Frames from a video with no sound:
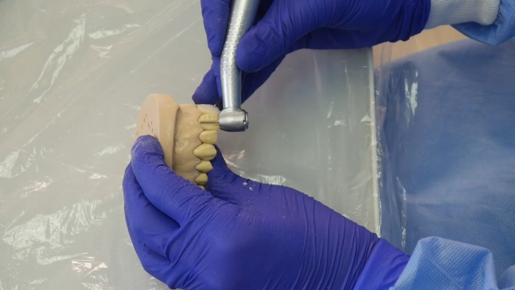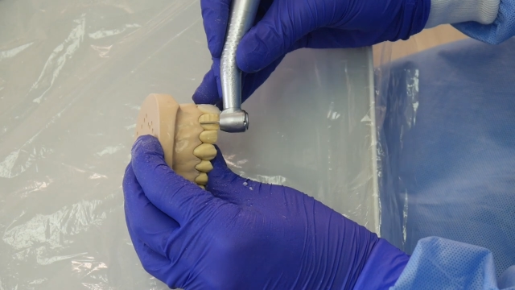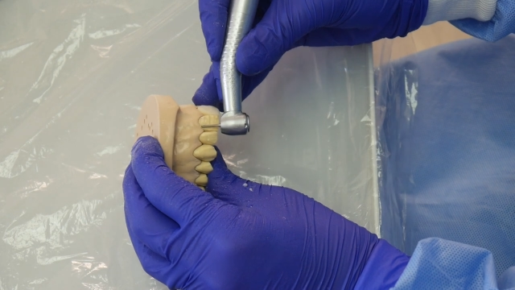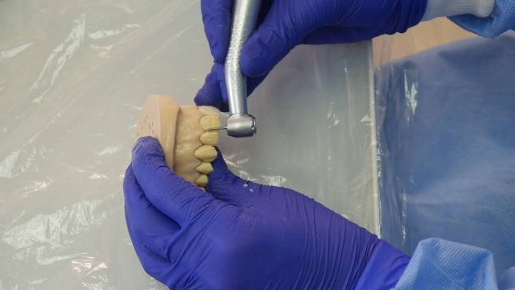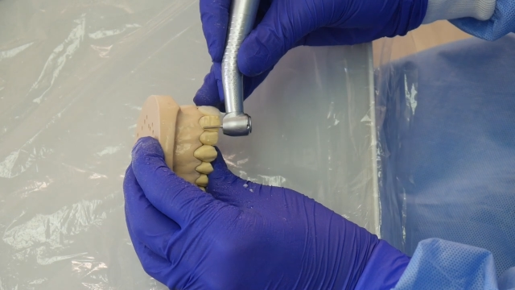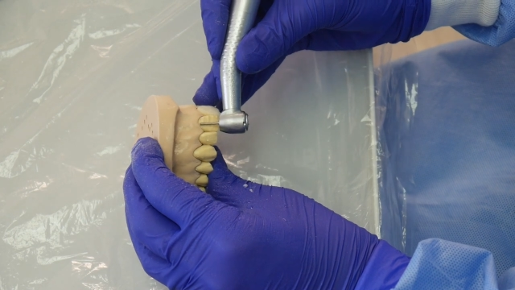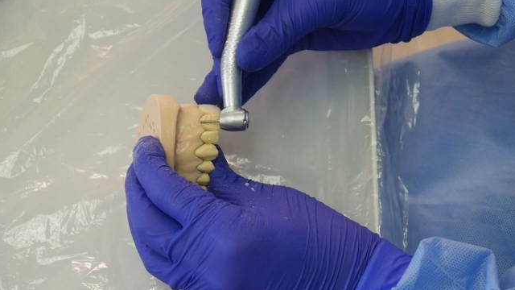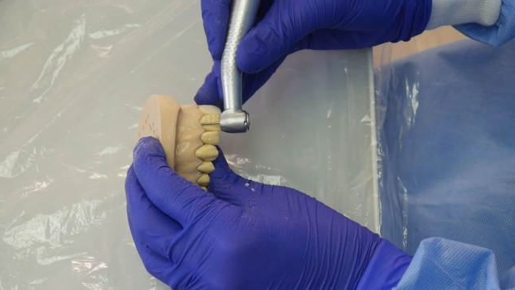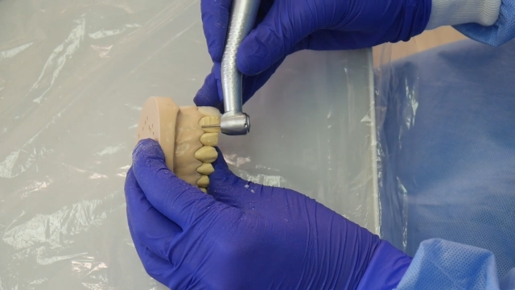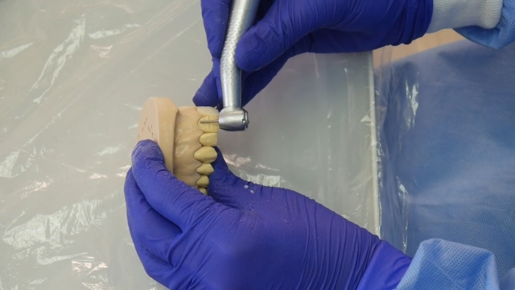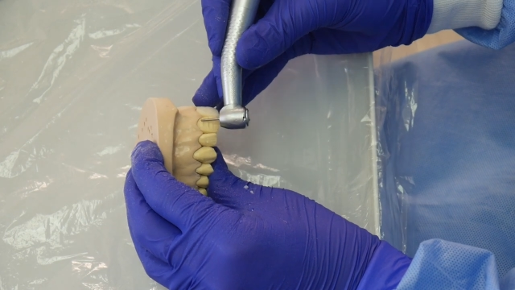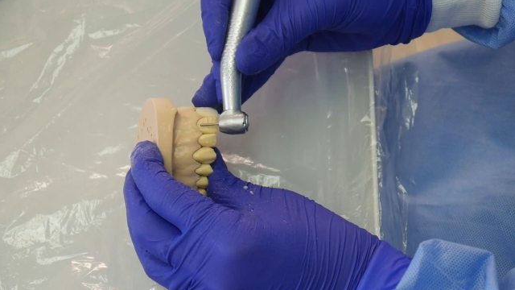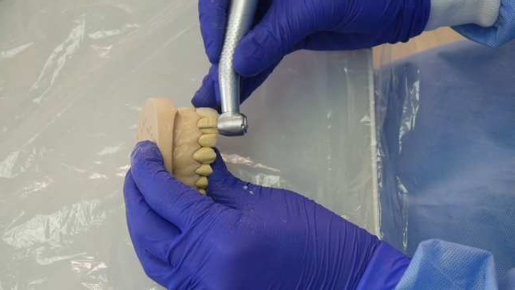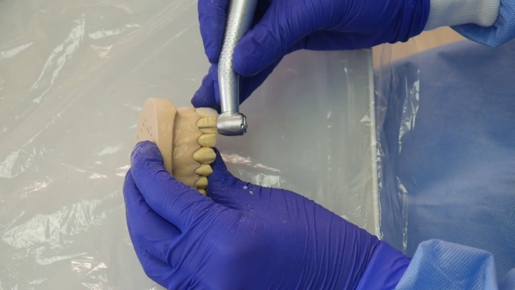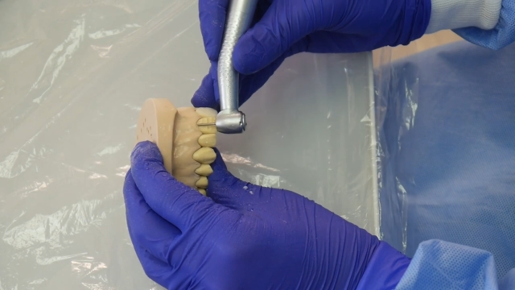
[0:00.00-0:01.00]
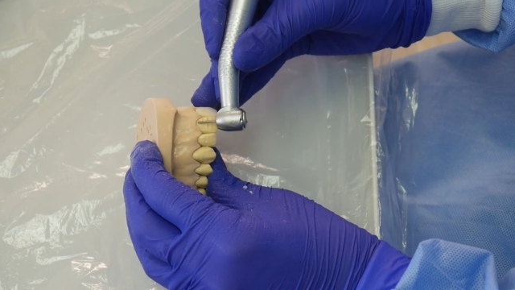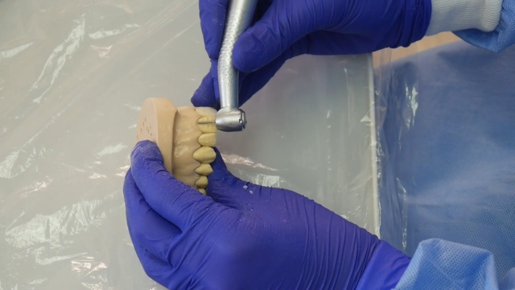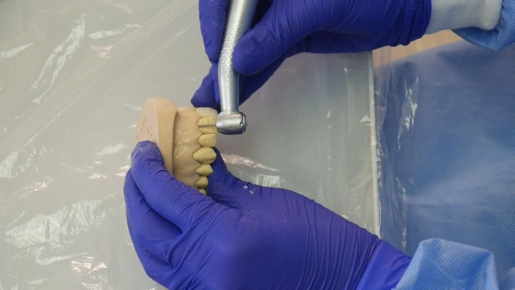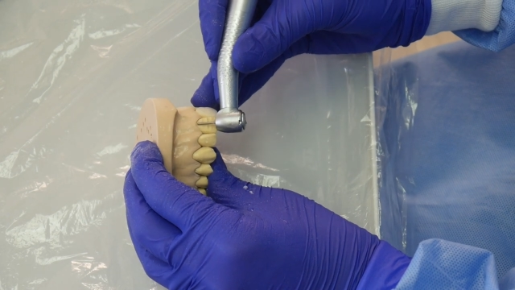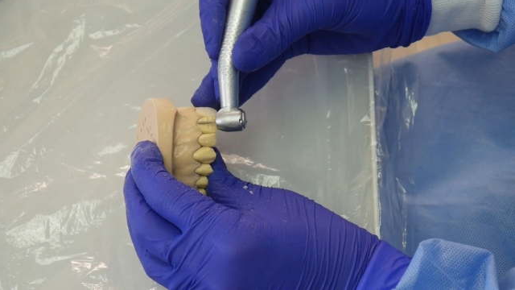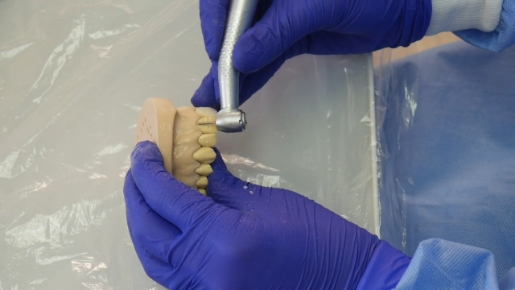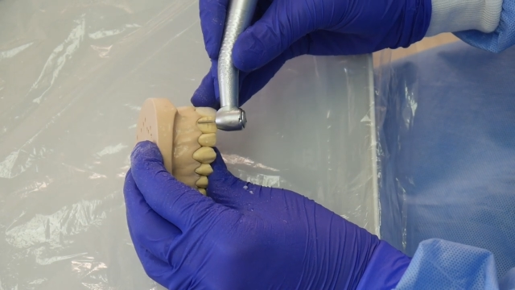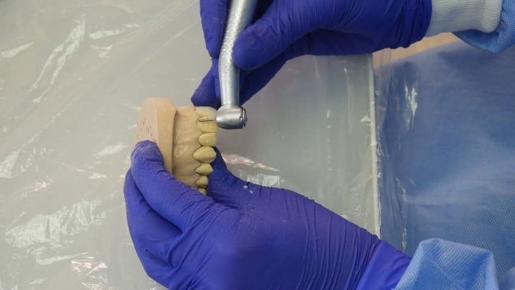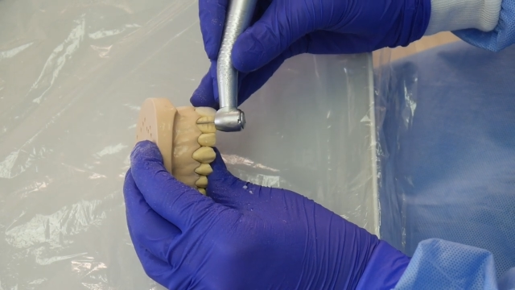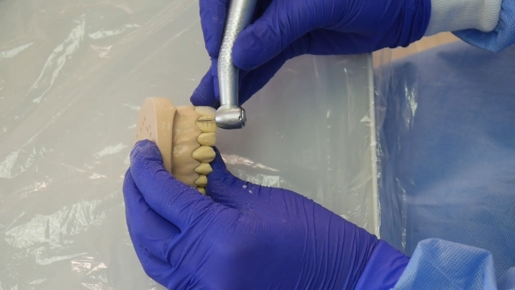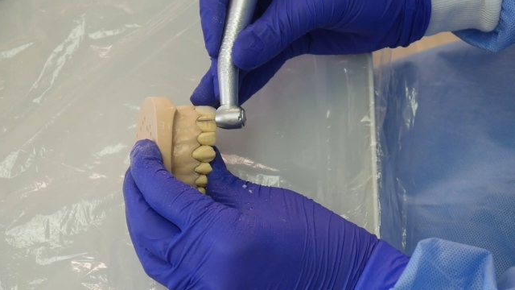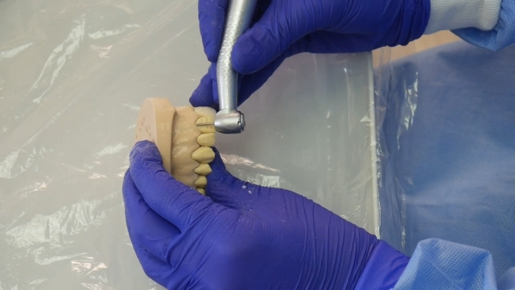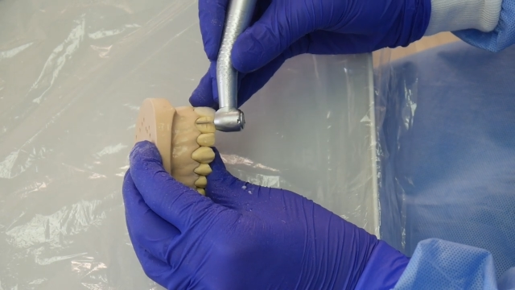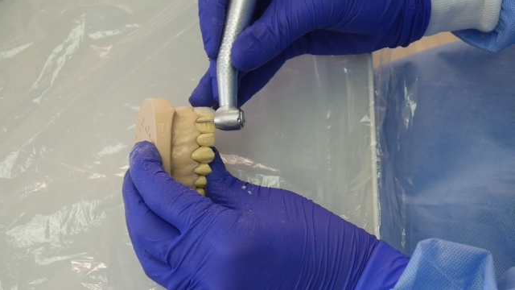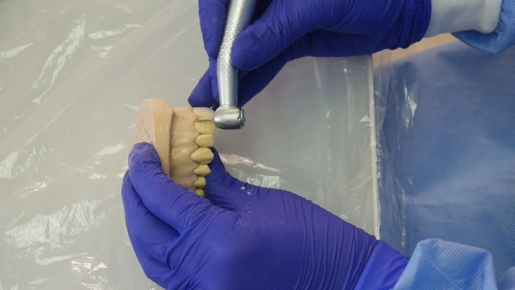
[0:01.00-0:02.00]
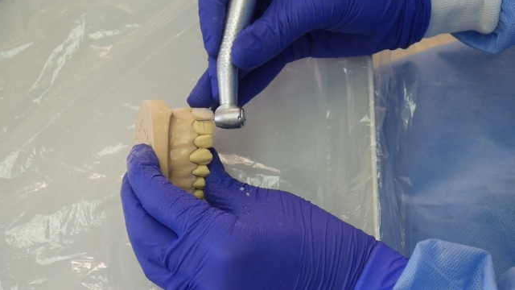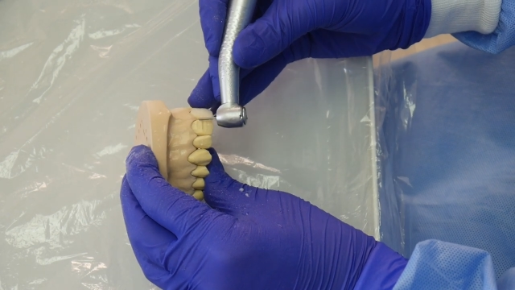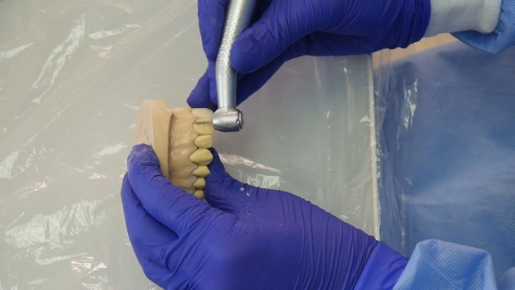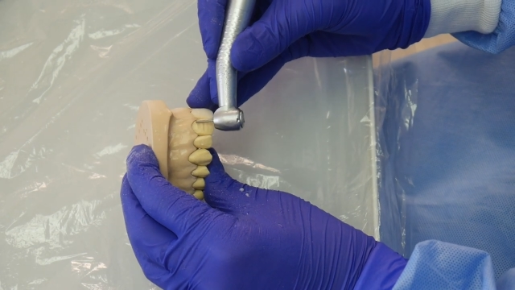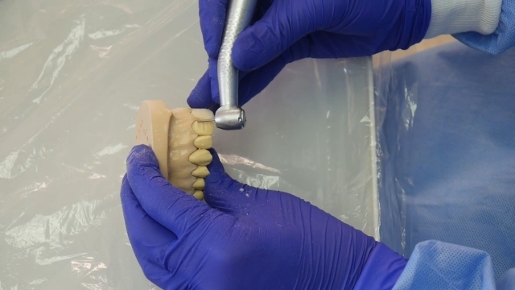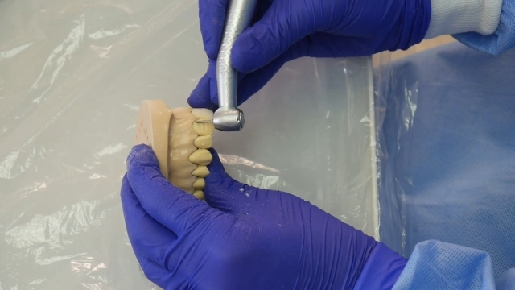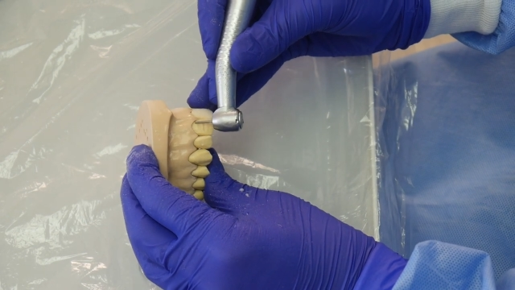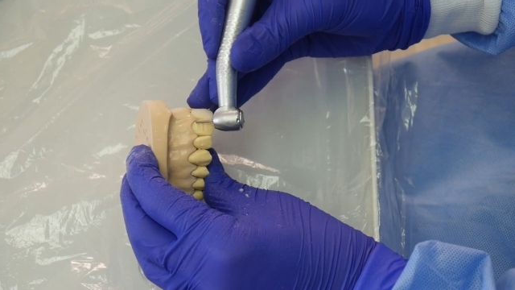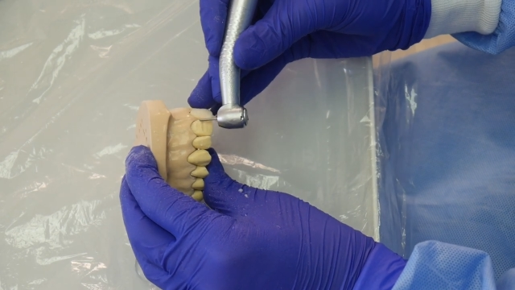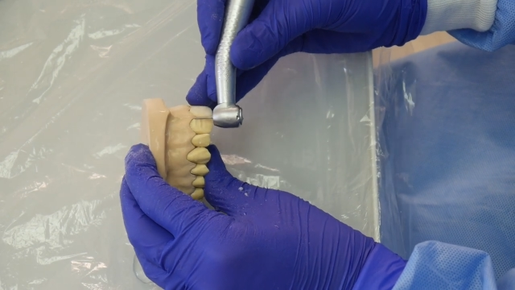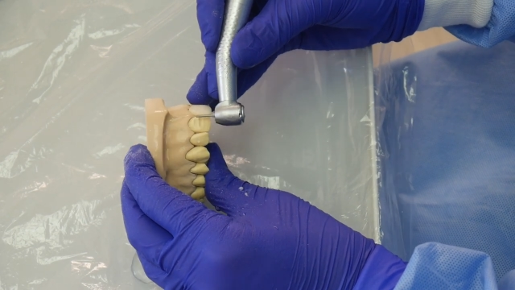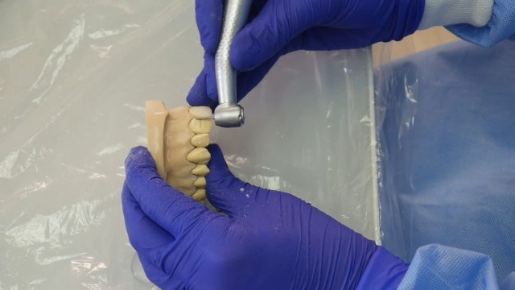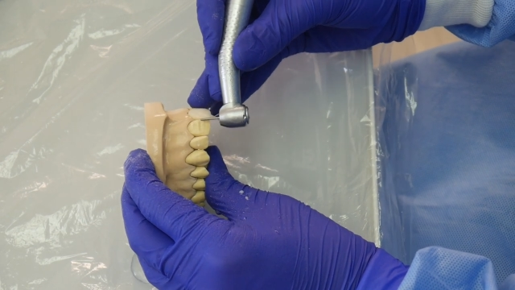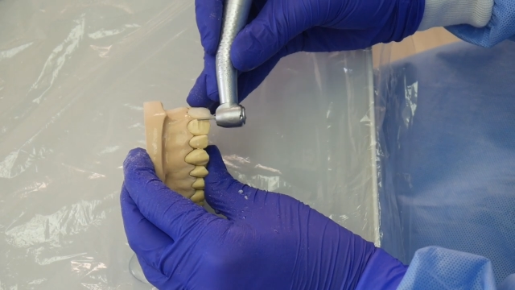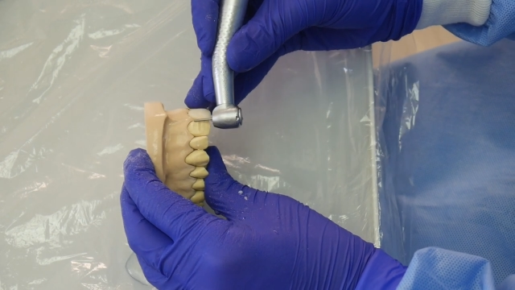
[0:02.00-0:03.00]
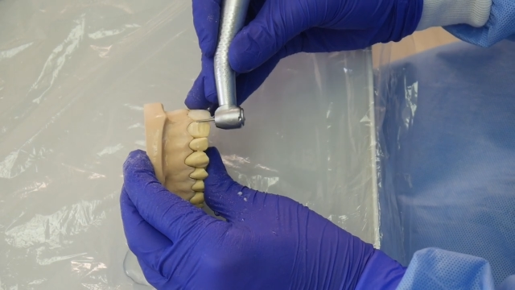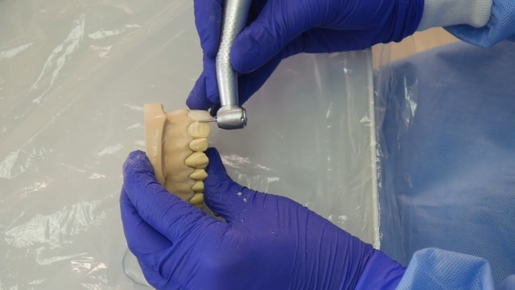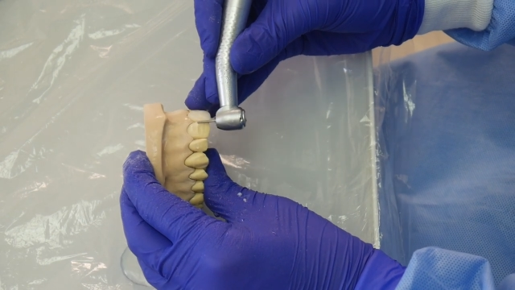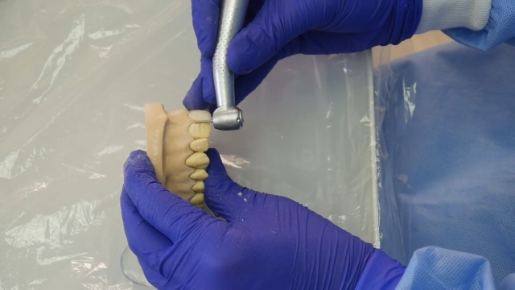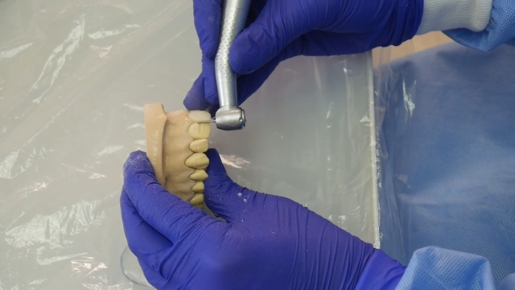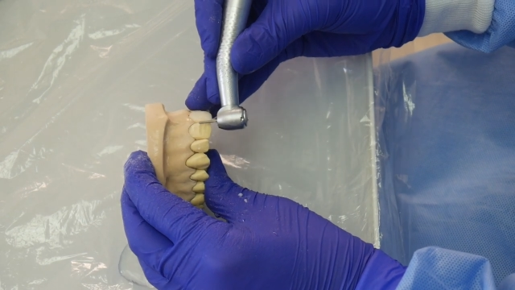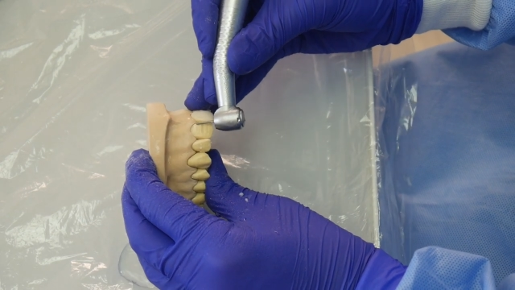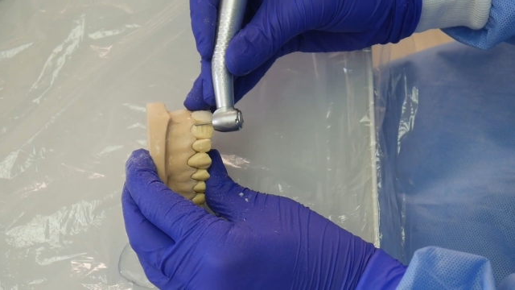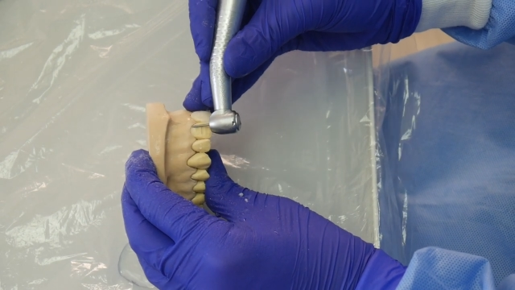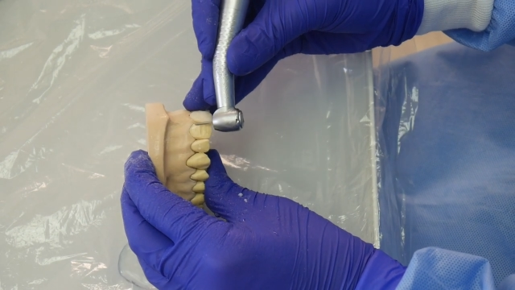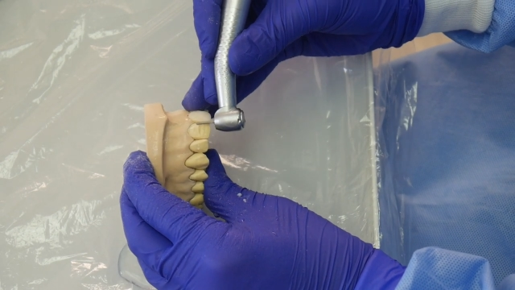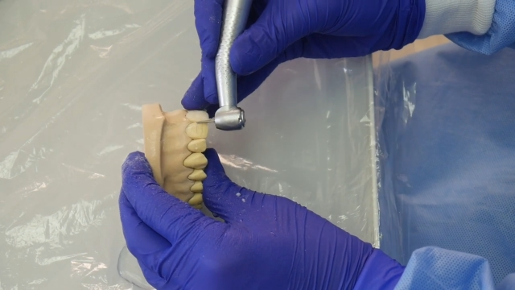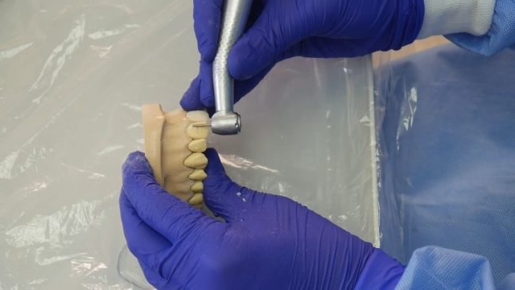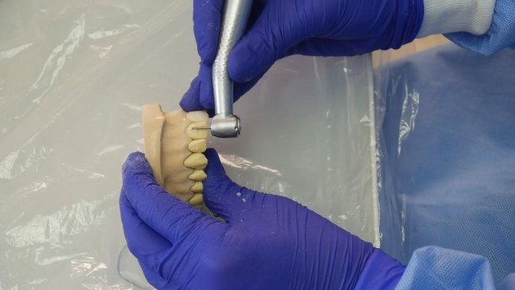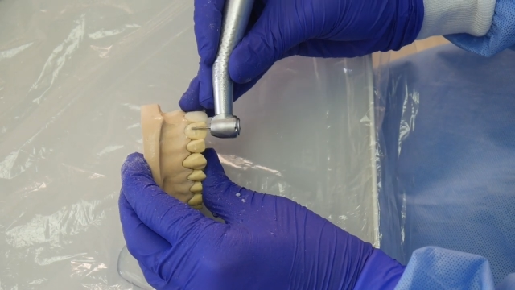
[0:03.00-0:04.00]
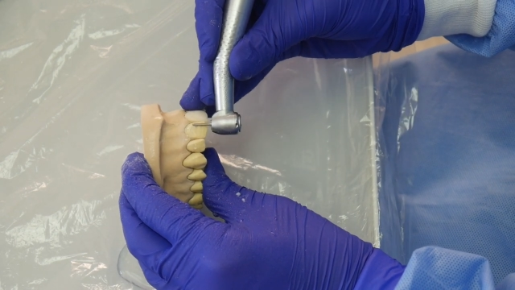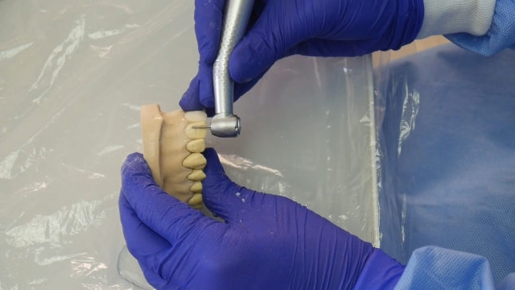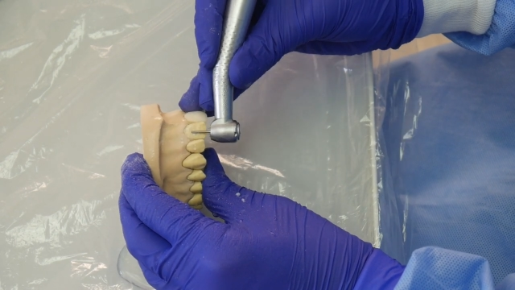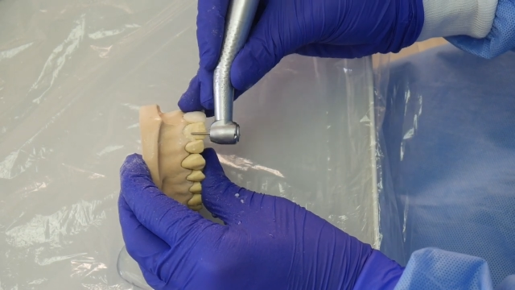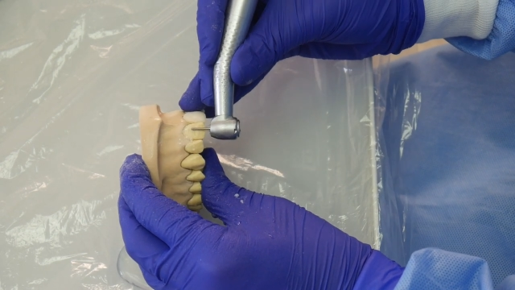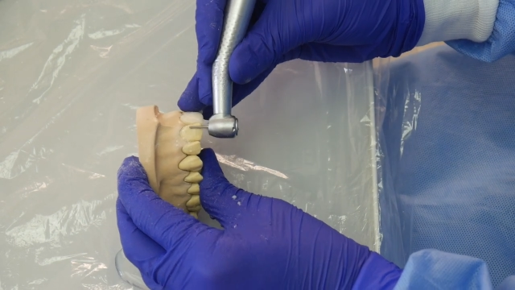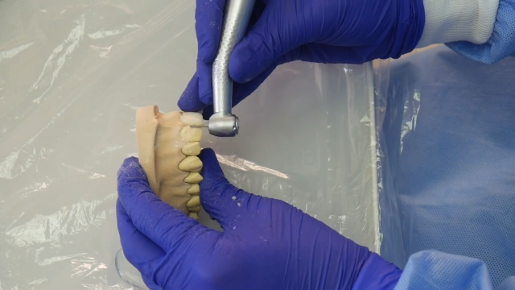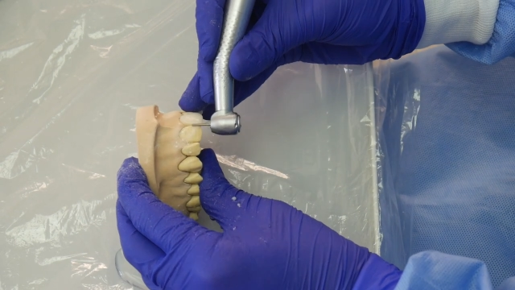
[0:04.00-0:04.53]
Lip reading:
Nobody's mouth can be seen.